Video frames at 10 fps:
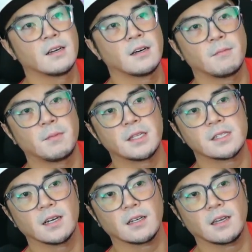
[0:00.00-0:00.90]
a bit
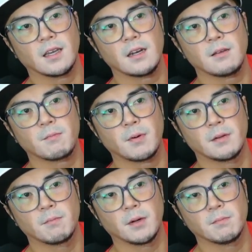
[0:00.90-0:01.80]
snug again, it
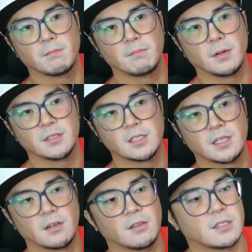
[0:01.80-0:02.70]
bulges
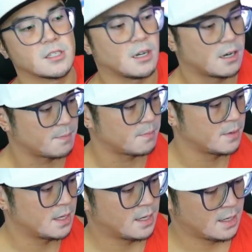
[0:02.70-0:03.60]
out on the top,
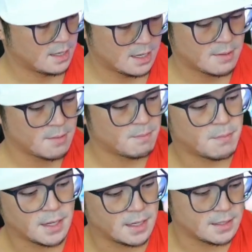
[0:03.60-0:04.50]
but